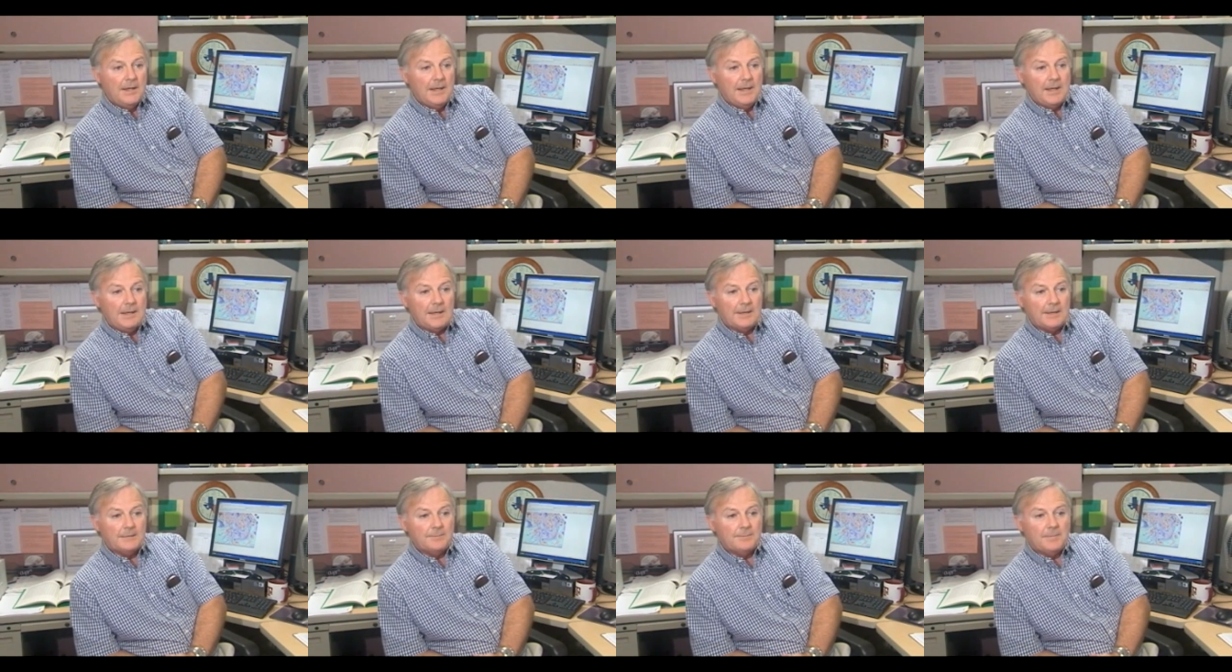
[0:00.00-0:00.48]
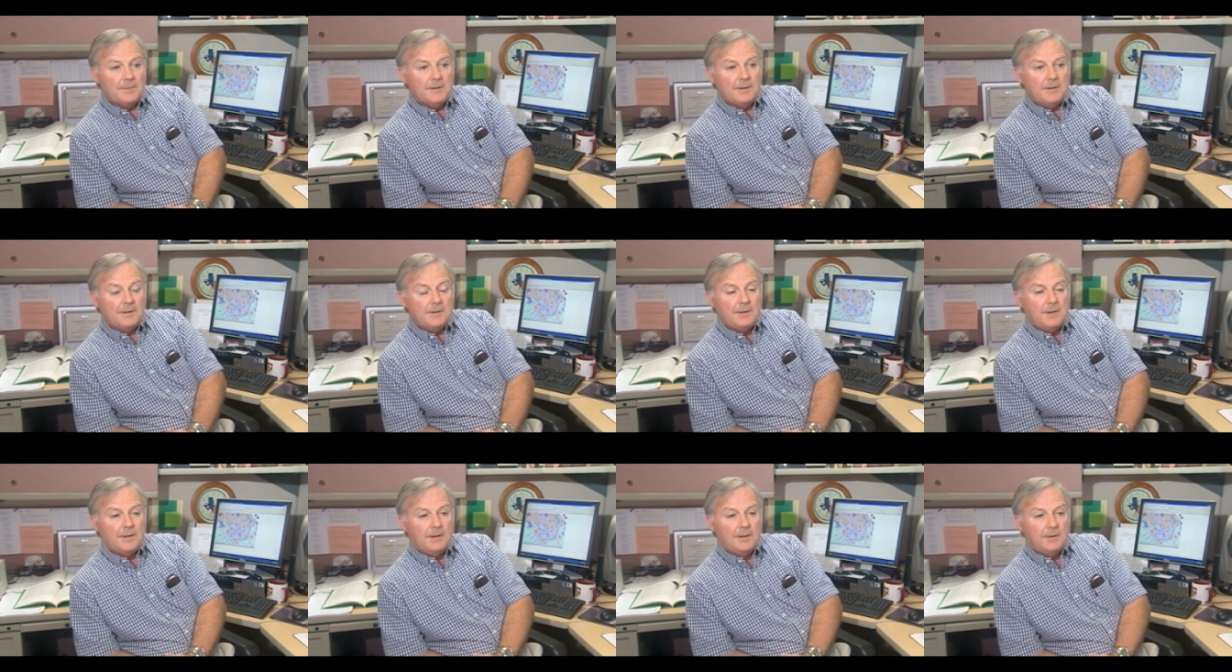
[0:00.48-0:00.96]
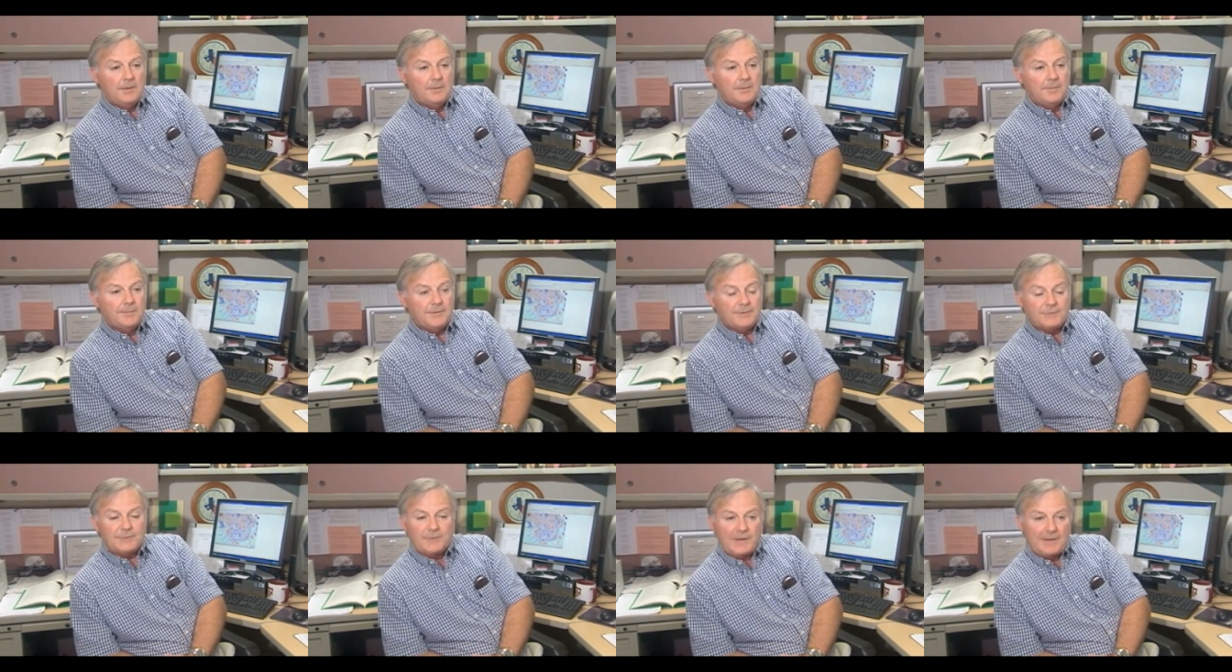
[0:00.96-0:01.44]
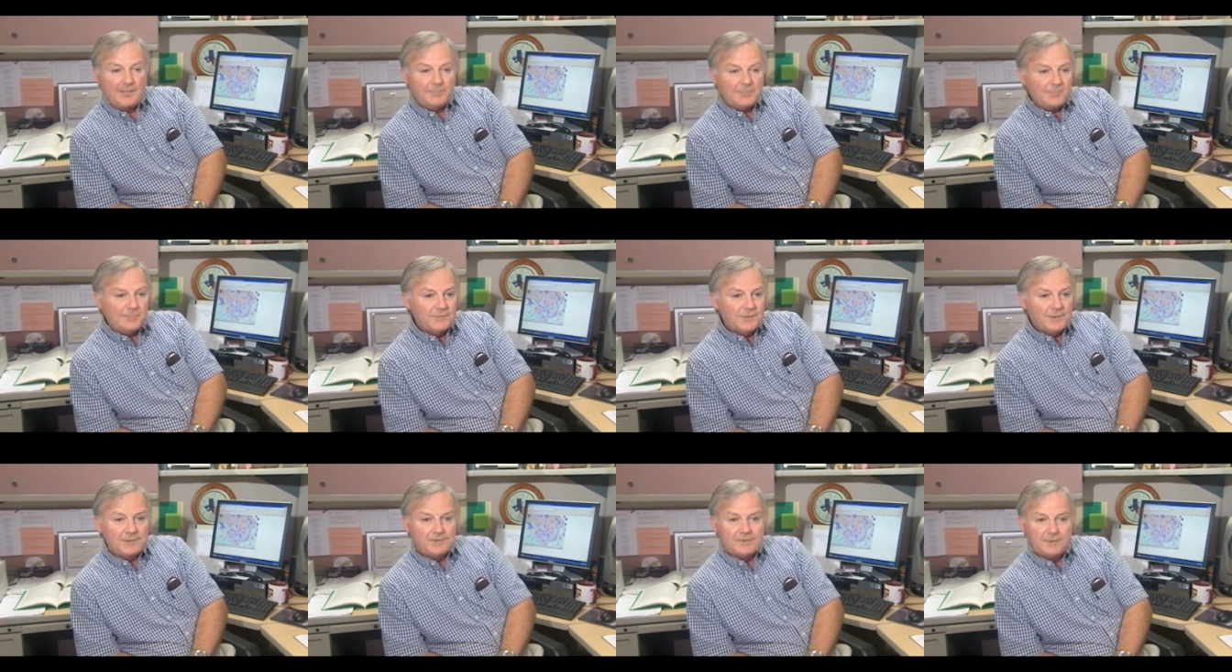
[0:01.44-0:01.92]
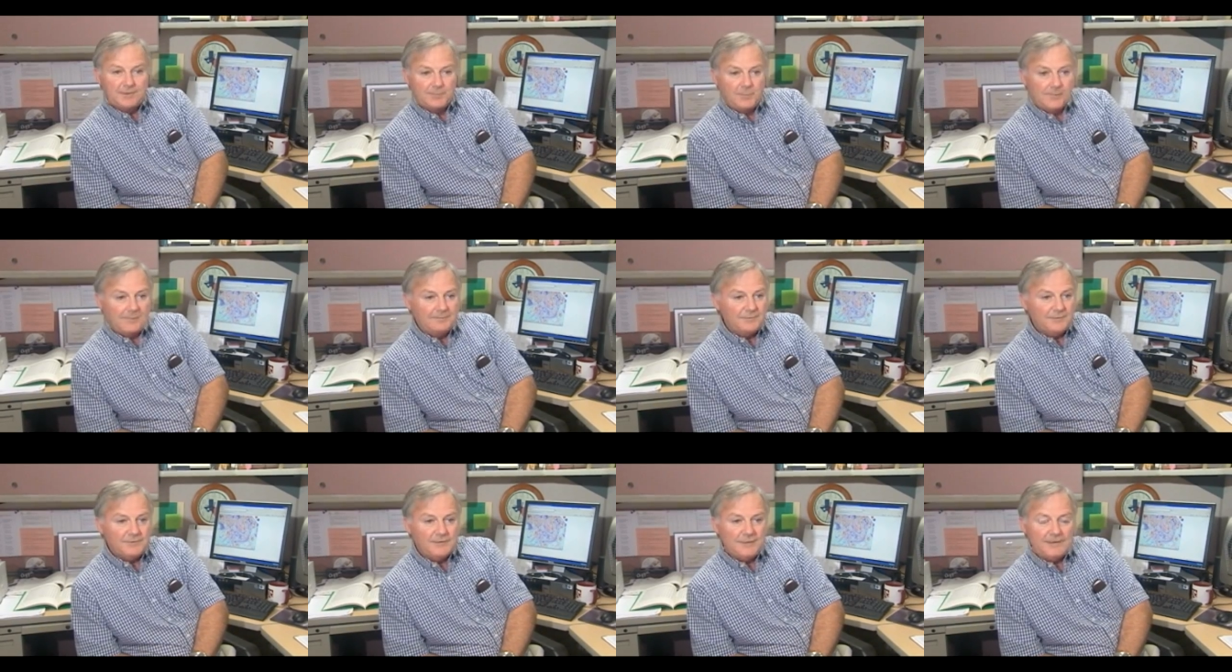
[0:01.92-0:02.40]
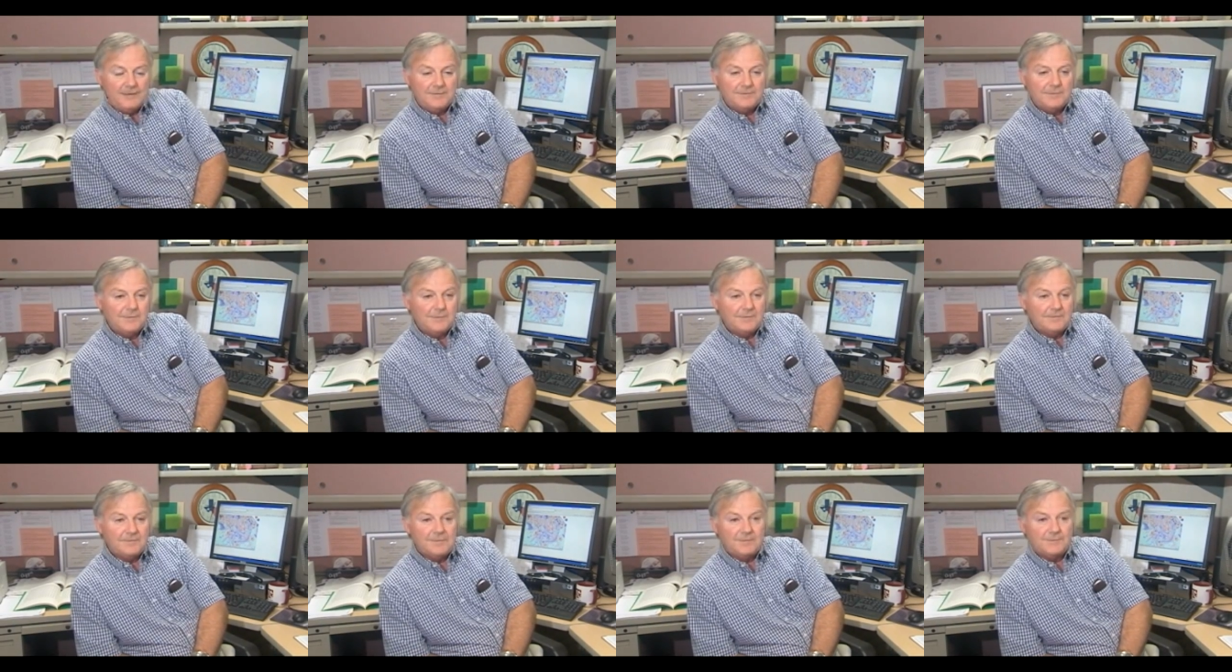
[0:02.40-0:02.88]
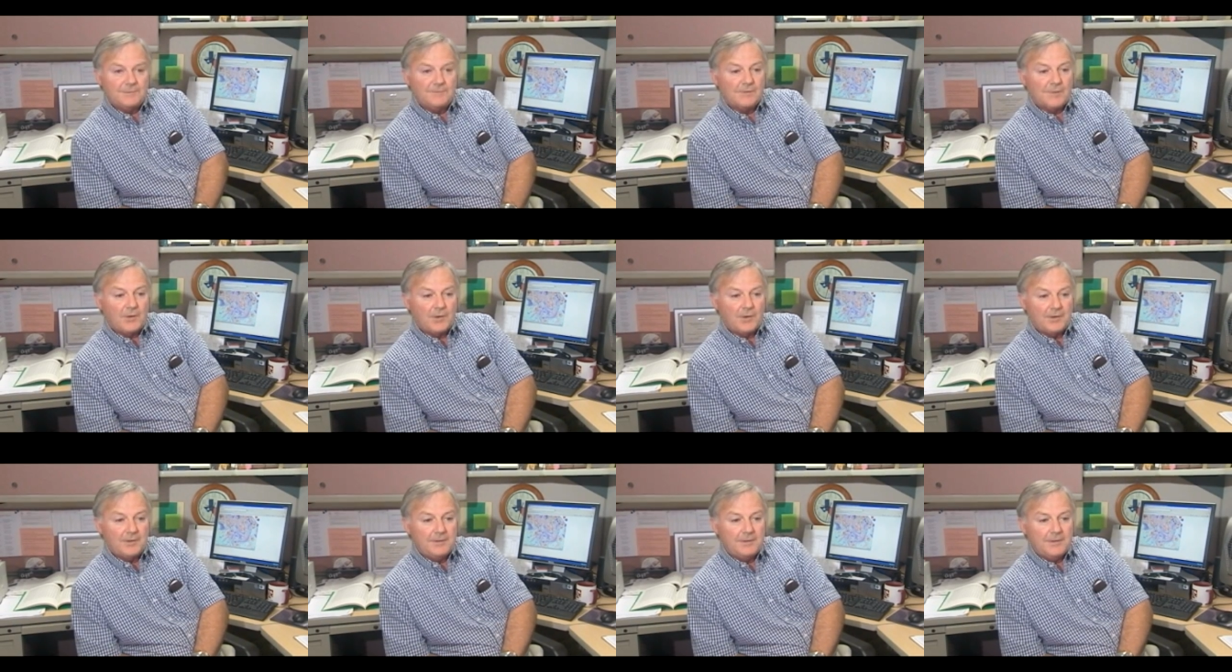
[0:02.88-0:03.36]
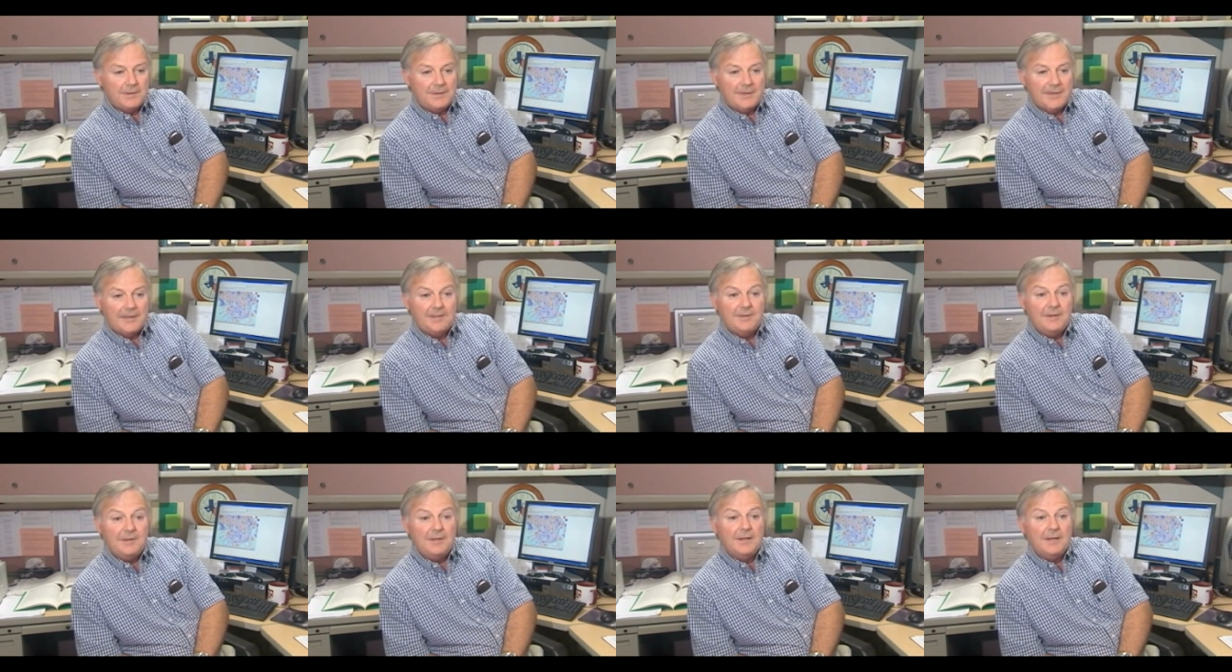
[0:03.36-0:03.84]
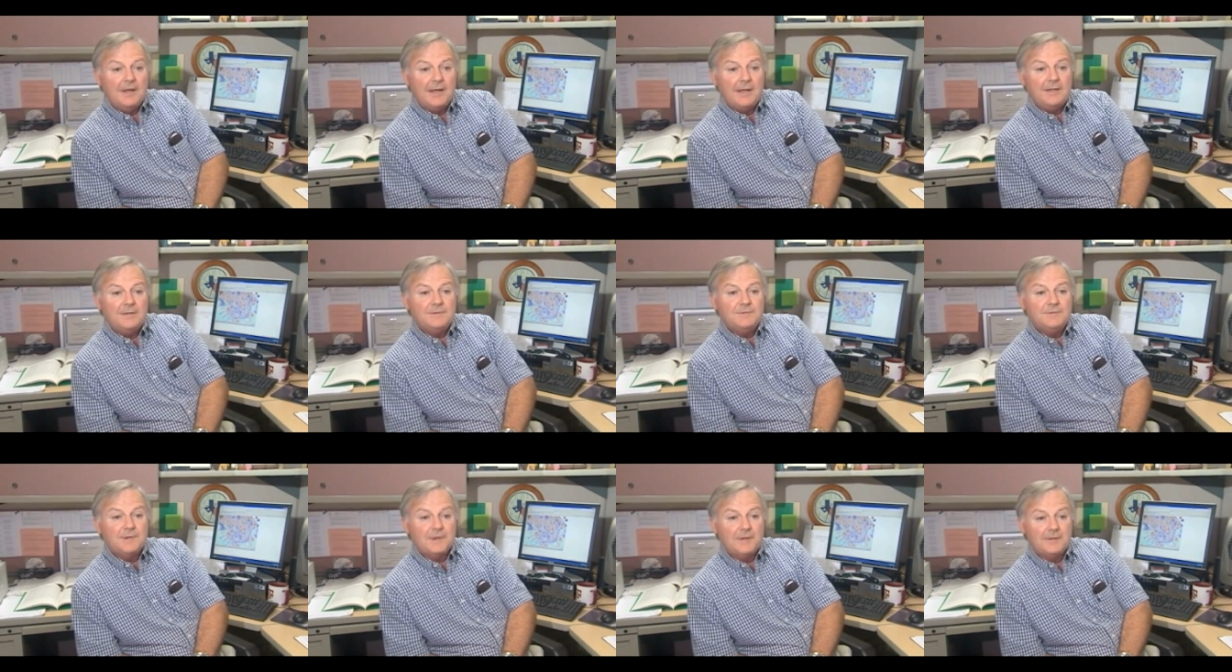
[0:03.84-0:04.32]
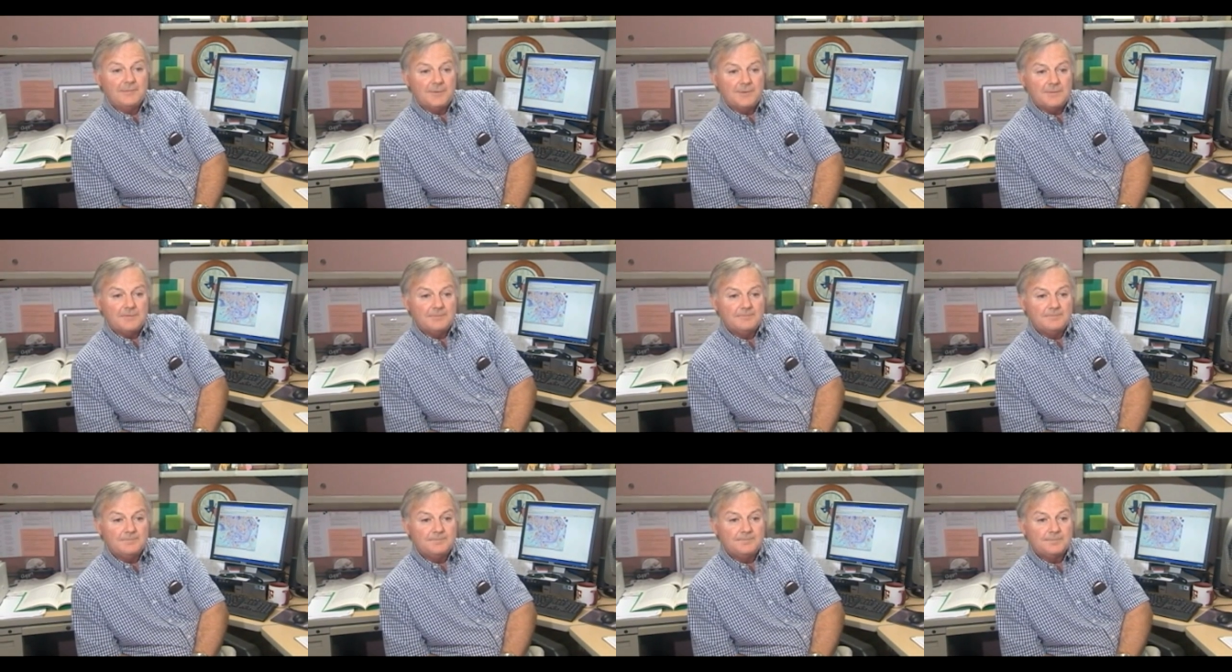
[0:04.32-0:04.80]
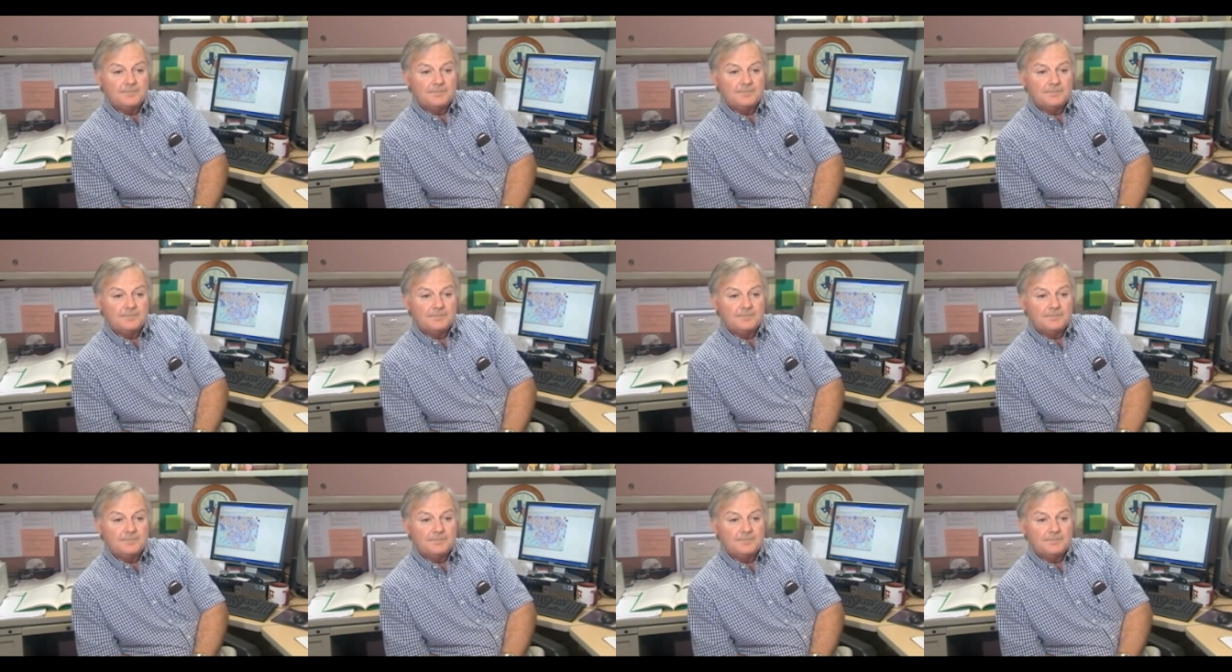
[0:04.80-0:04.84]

Uh, the same result that we've seen since it started in 1997.